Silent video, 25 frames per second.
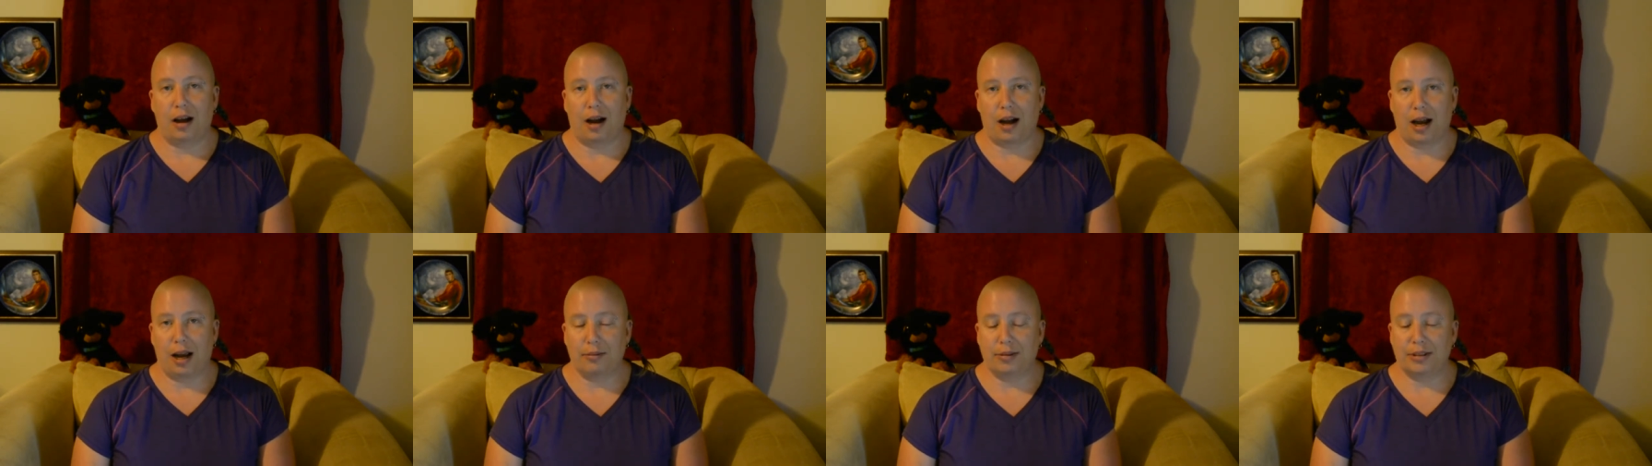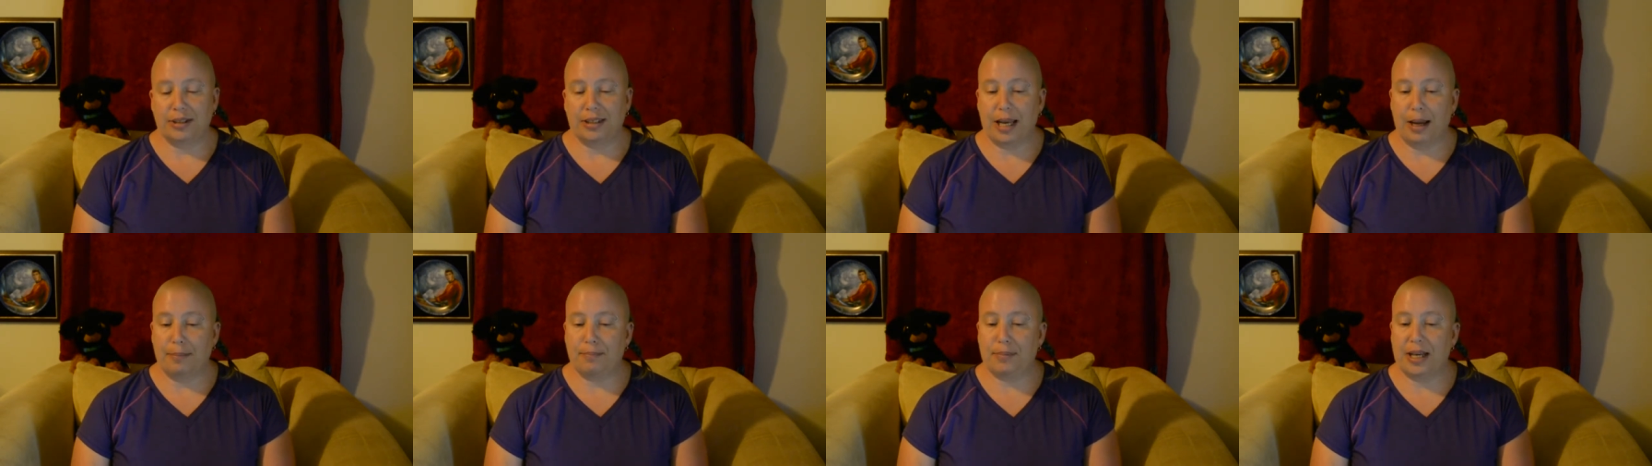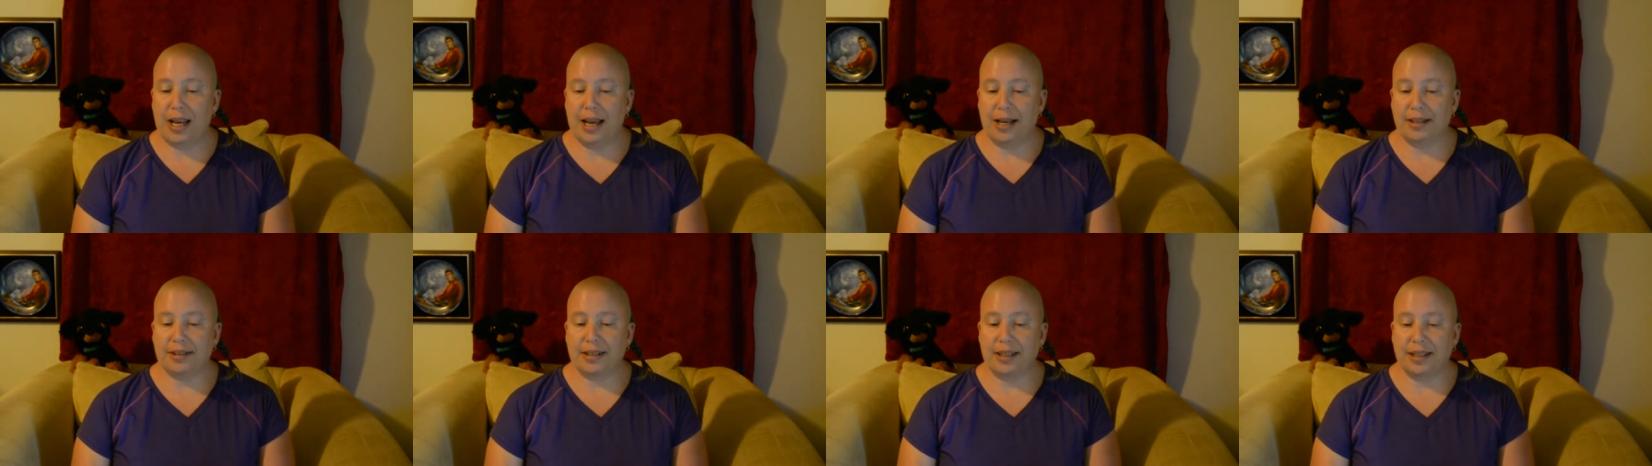I was kept
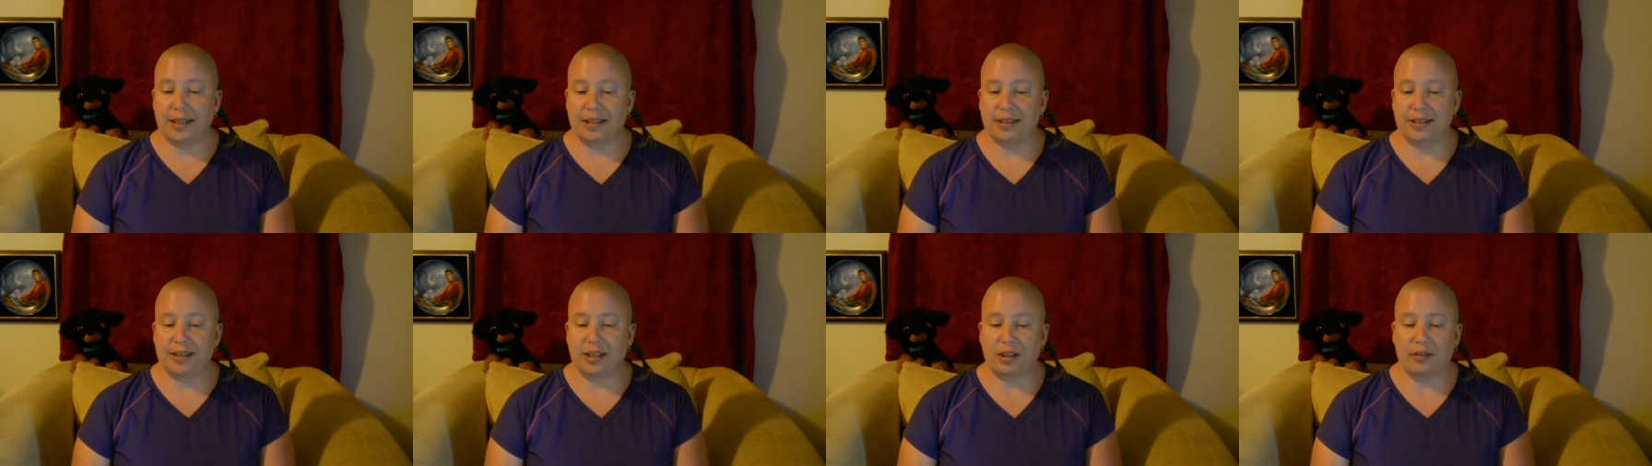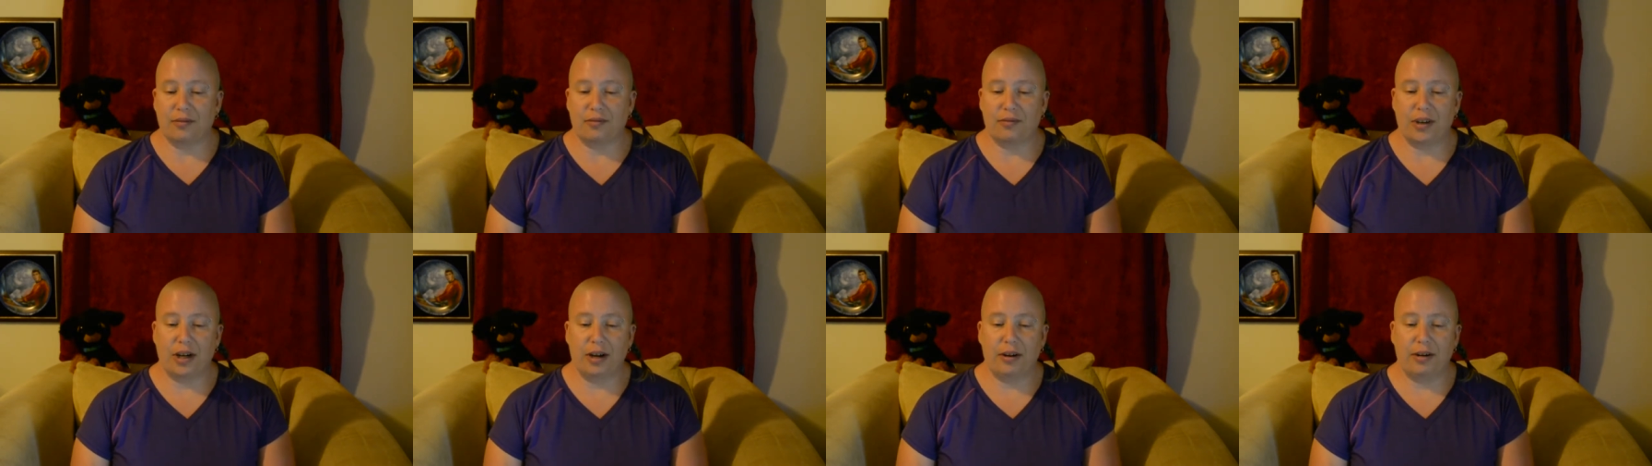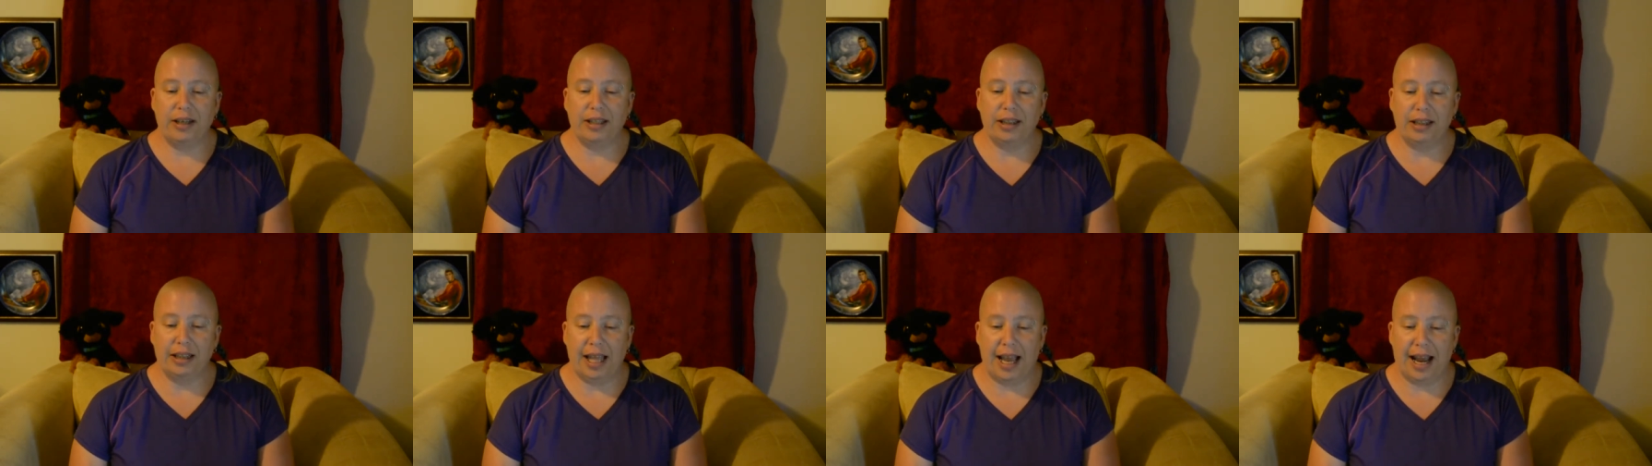guessing until the
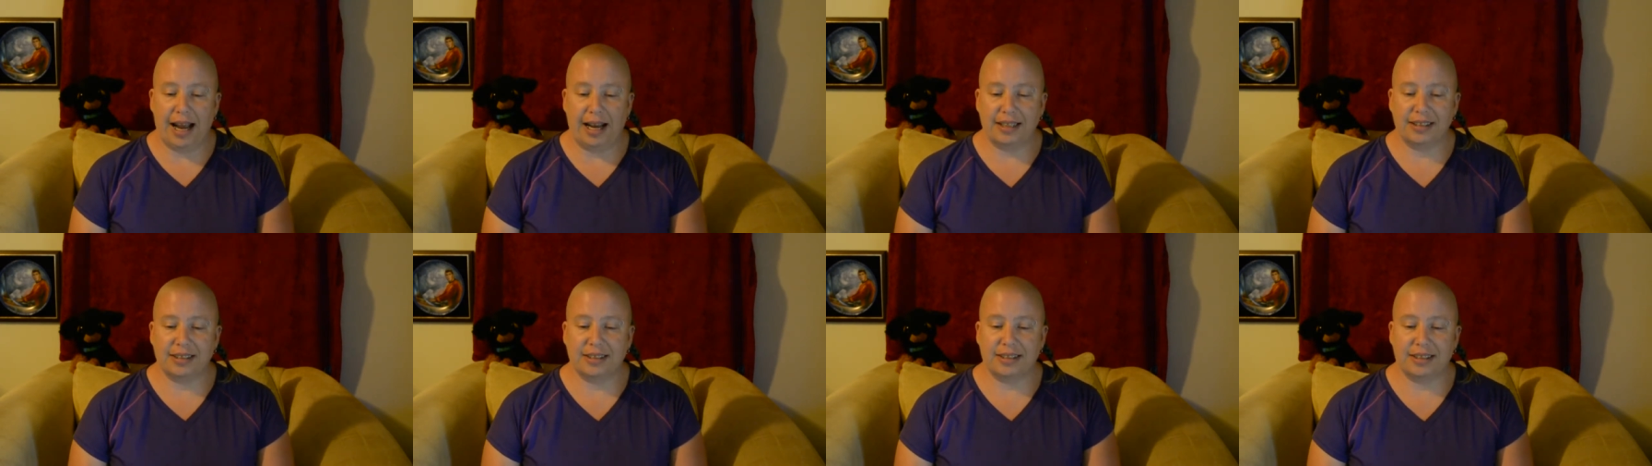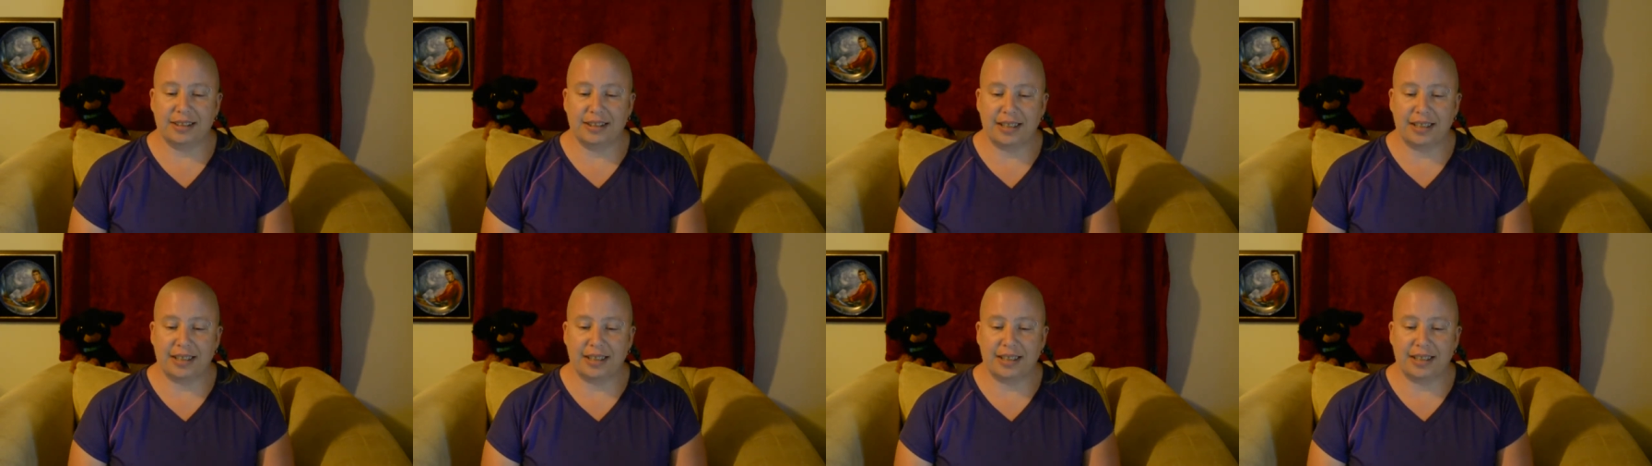very last